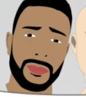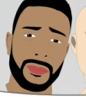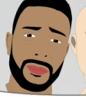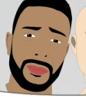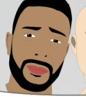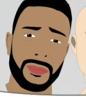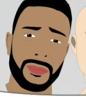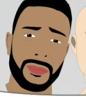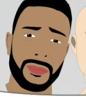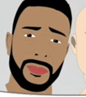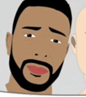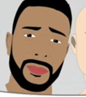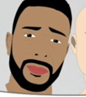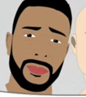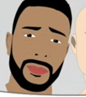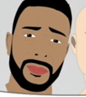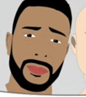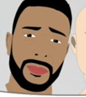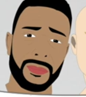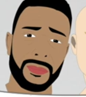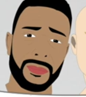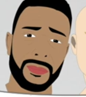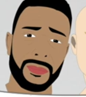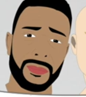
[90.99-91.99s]

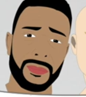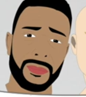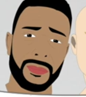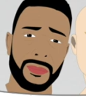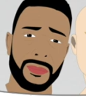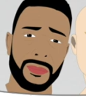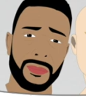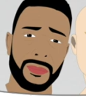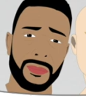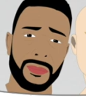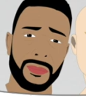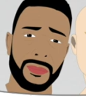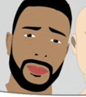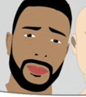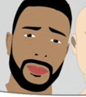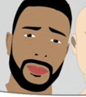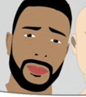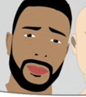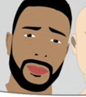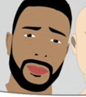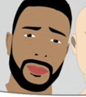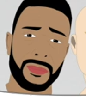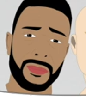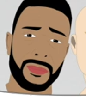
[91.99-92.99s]

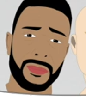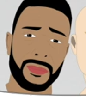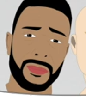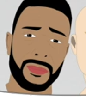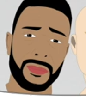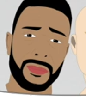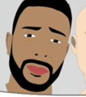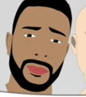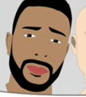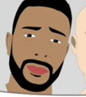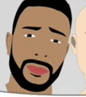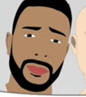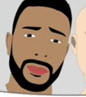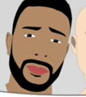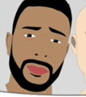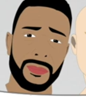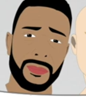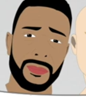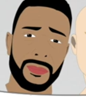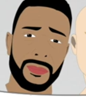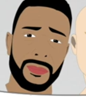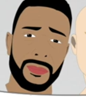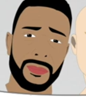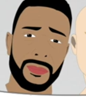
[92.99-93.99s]

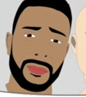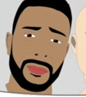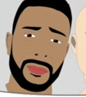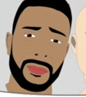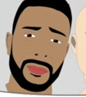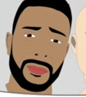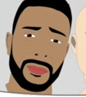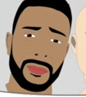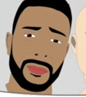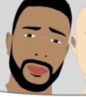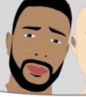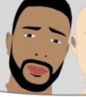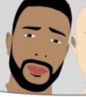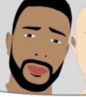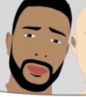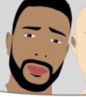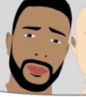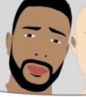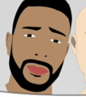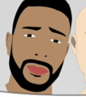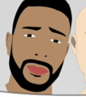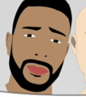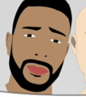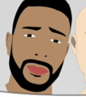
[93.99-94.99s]

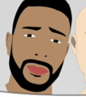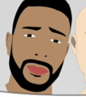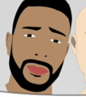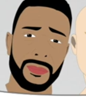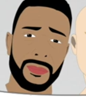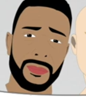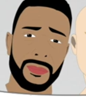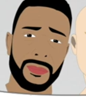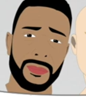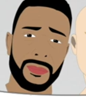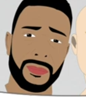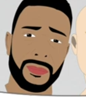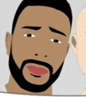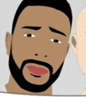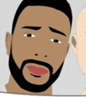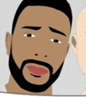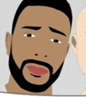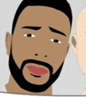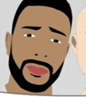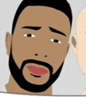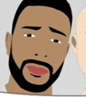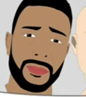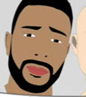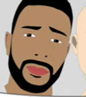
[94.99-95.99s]

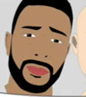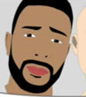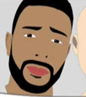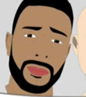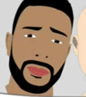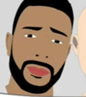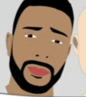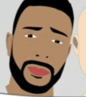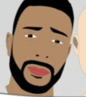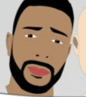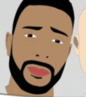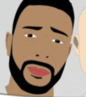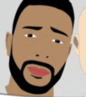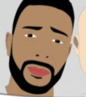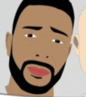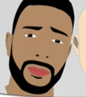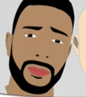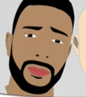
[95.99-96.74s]
This person isn't speaking.